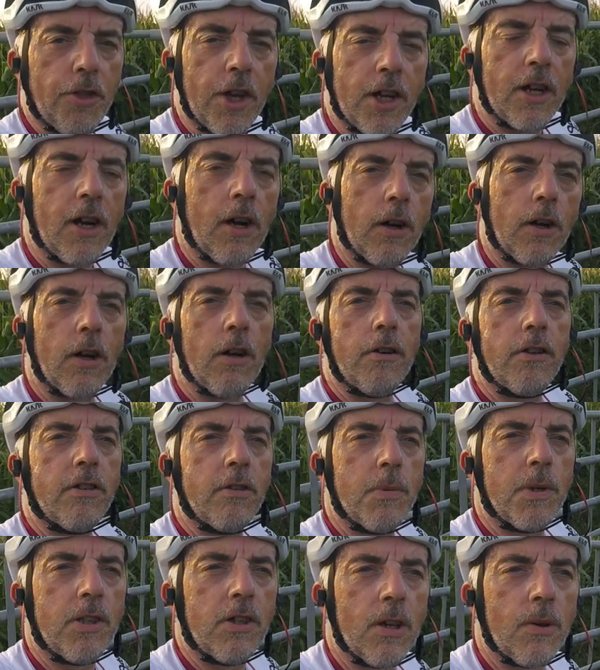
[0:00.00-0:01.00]
thing that I'm going
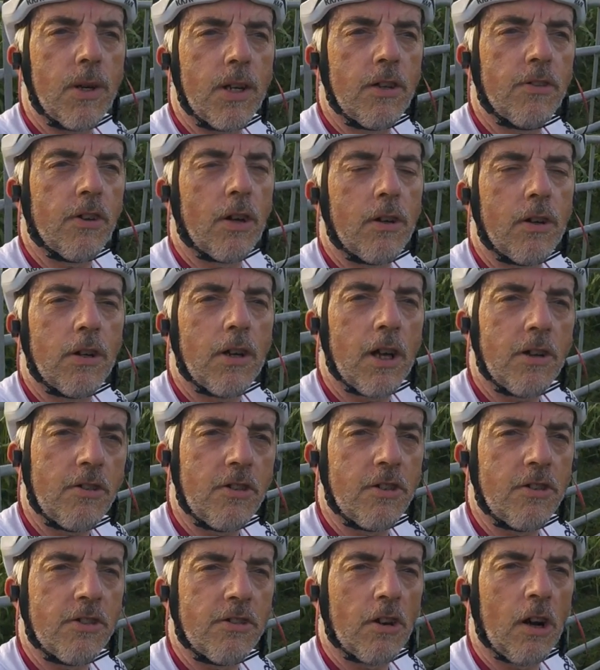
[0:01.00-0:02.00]
to be doing is I'm going to
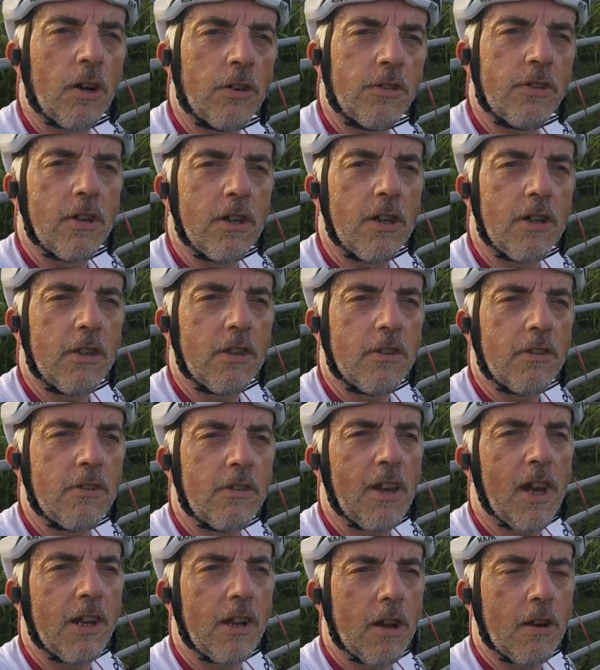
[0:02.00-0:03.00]
actually start it
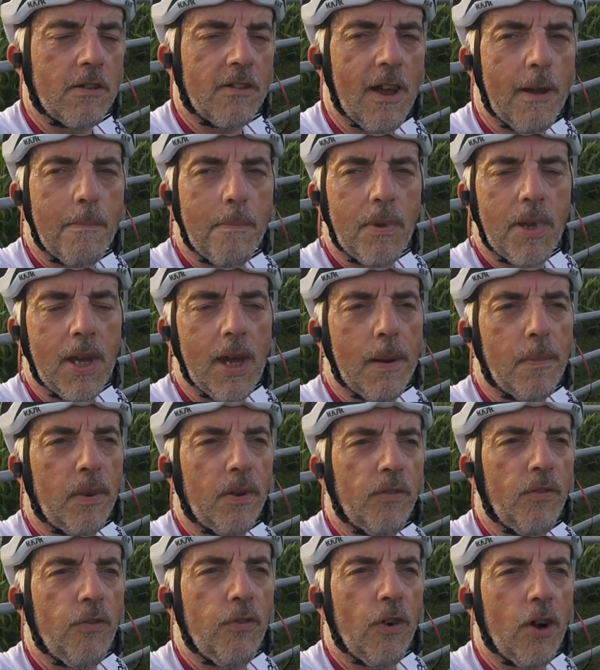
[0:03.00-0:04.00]
at 10 p.m.
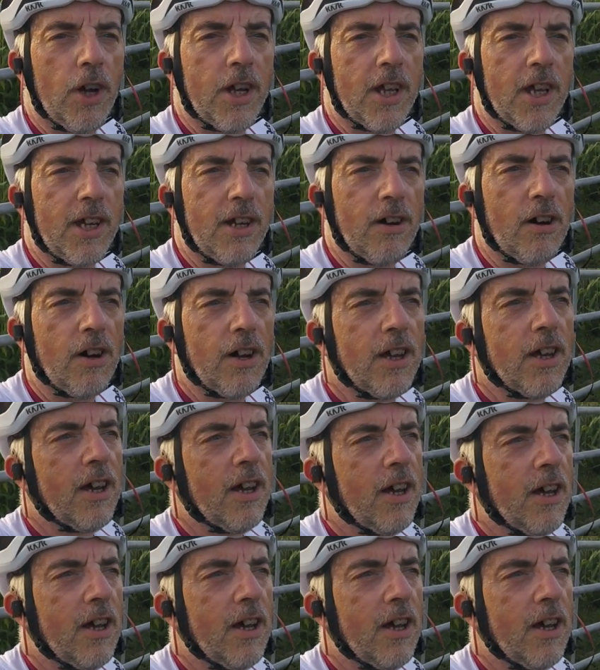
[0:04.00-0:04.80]
on Friday night.